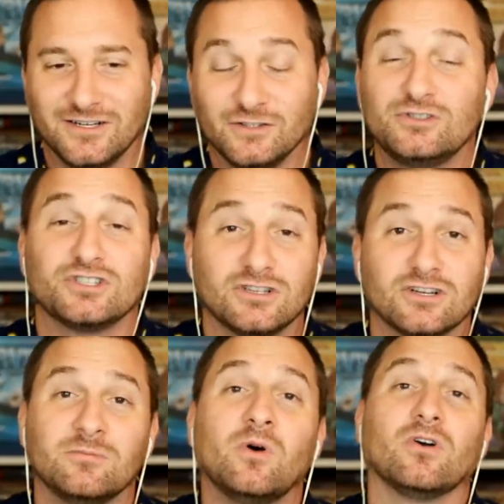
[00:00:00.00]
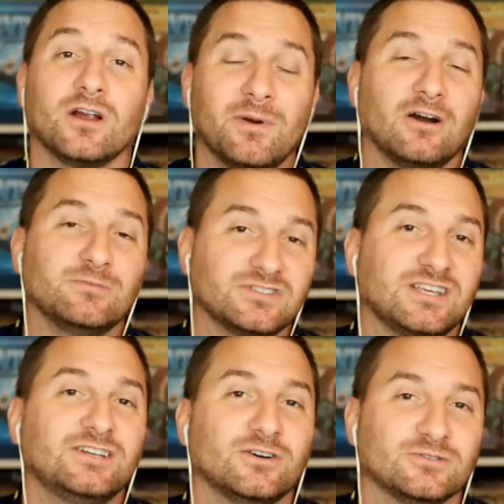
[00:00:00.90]
You should learn more about
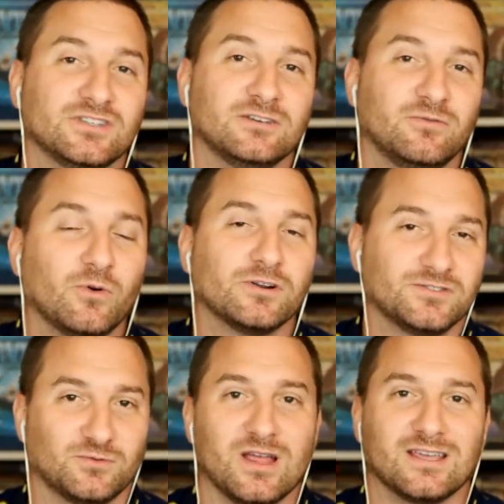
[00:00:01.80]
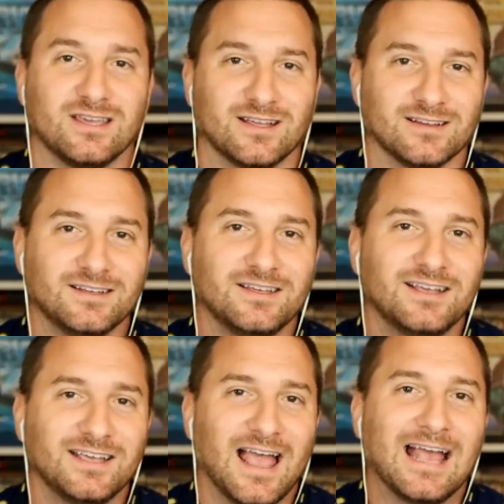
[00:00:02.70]
mosquitoes and forest raking
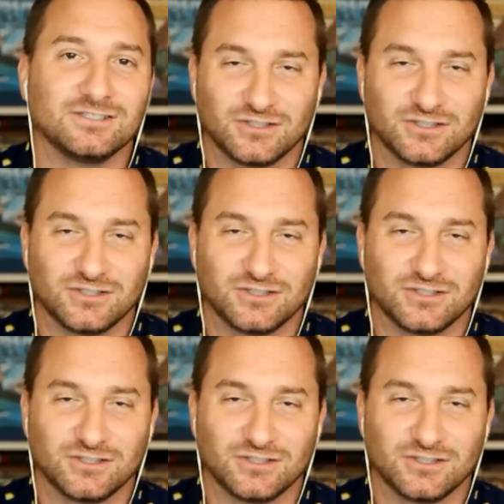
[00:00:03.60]
and